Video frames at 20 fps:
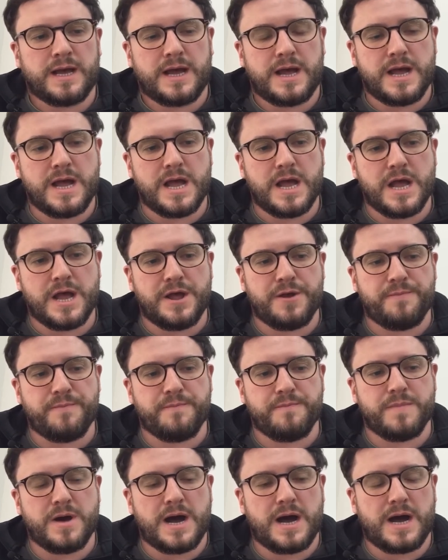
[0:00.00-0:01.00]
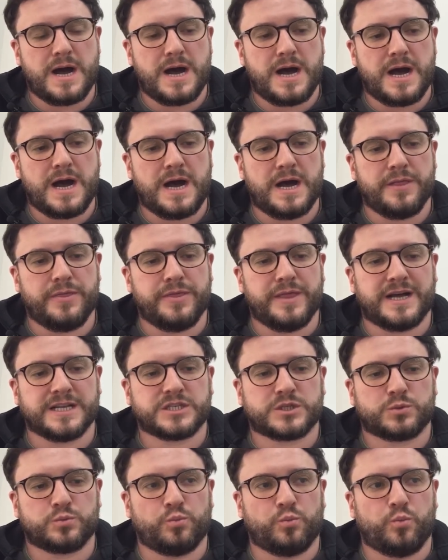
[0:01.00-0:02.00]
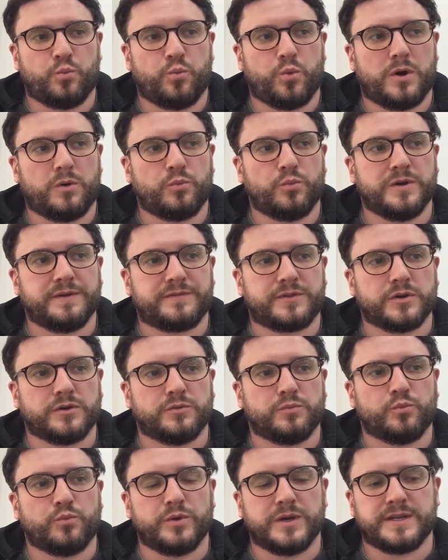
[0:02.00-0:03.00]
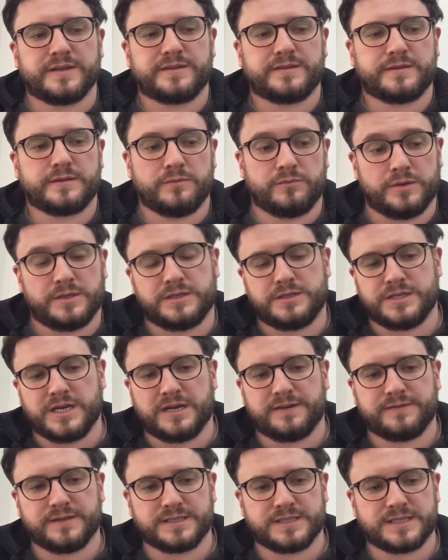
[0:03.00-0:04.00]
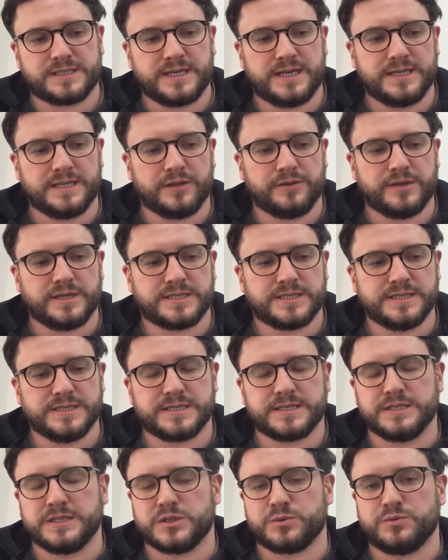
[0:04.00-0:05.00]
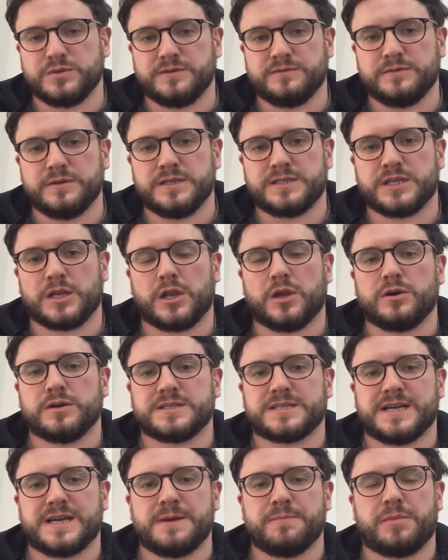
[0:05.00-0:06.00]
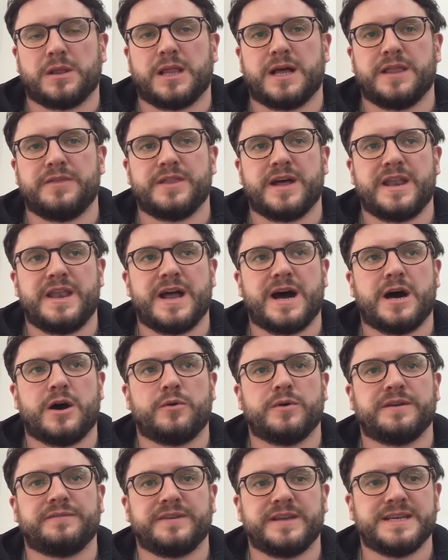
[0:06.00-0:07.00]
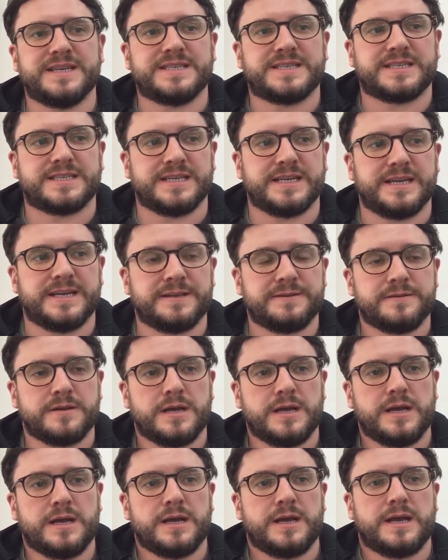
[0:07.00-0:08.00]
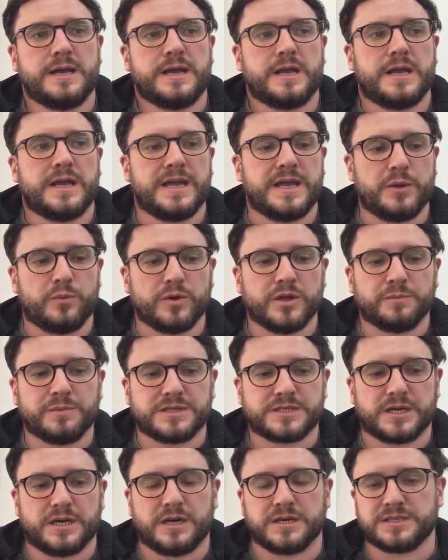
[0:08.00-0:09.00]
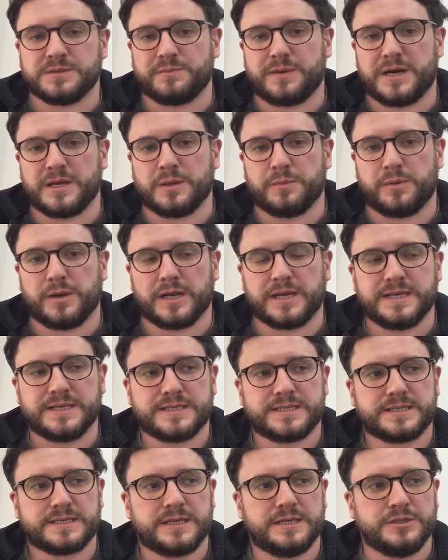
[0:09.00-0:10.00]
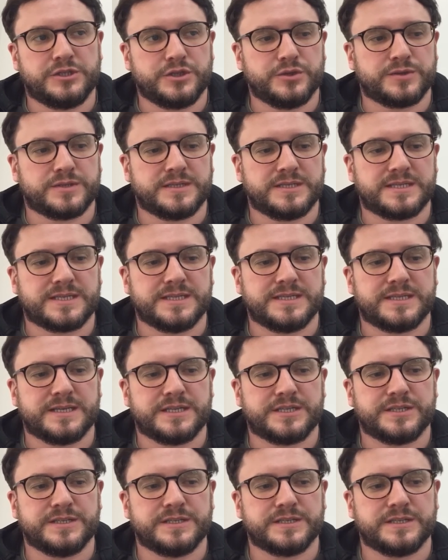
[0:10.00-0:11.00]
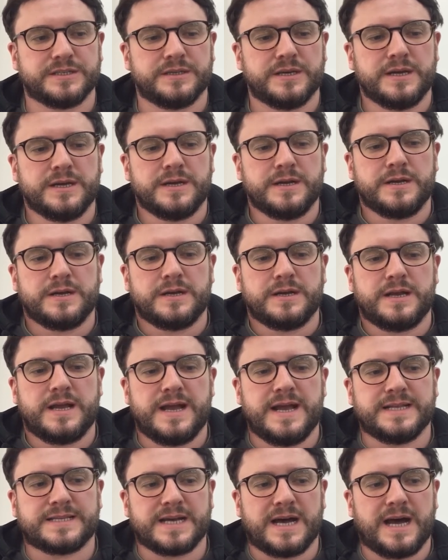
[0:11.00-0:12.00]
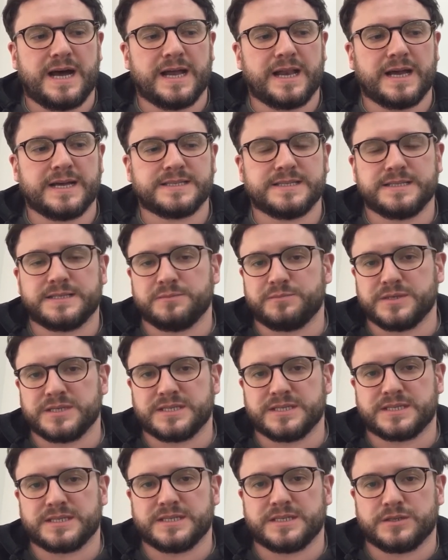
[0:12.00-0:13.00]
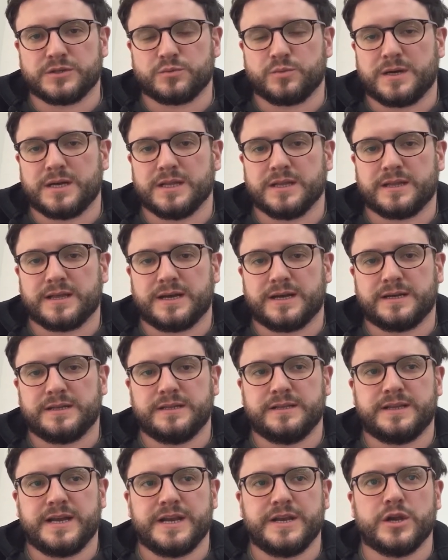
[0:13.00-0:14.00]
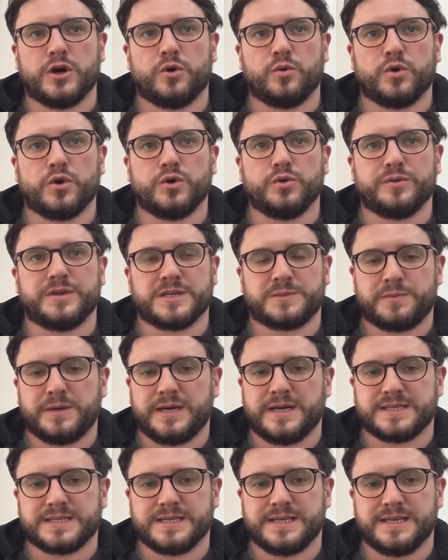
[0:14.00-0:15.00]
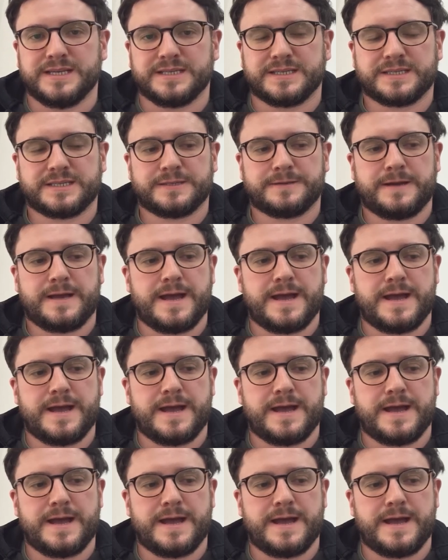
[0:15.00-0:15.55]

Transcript: And that's what we've done with Jeff. As I said, in this instance, it's a long-term plan that now, if he is seen, he will be targeted by the police due to these conditions. And it's highlighted to businesses as well that they know who this person is,